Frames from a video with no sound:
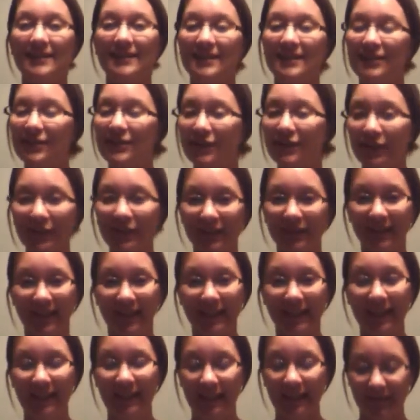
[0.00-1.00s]

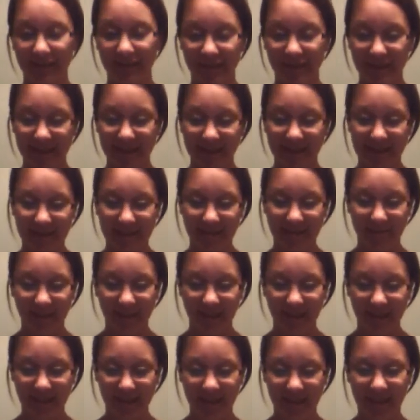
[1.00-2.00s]
certainly never sees me
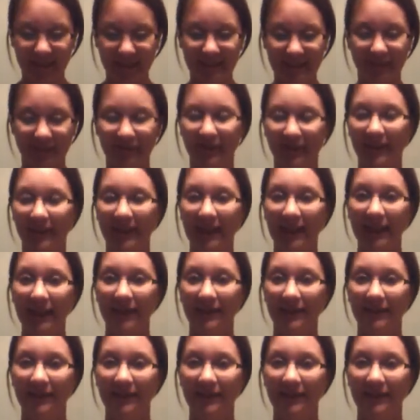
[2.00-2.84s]
any differently.